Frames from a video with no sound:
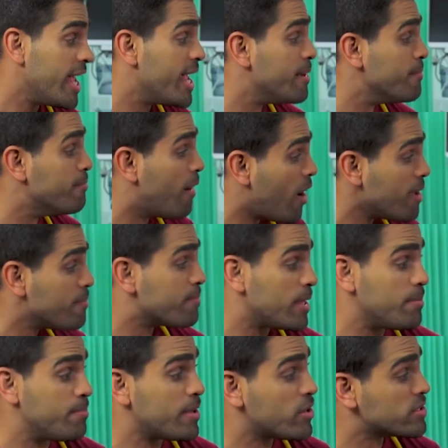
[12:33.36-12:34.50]
it might be
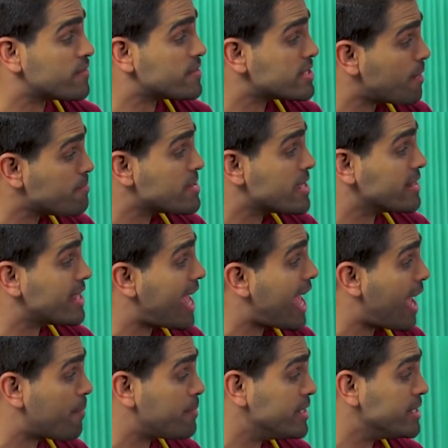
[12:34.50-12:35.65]
because of something that
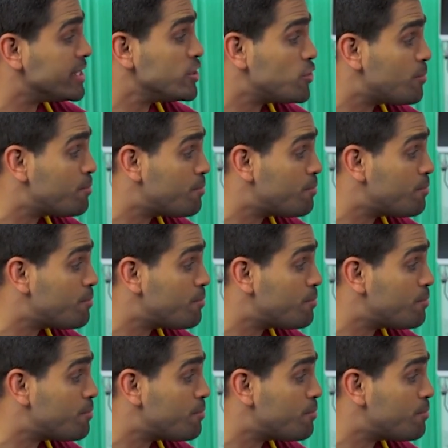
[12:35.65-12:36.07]
happened in your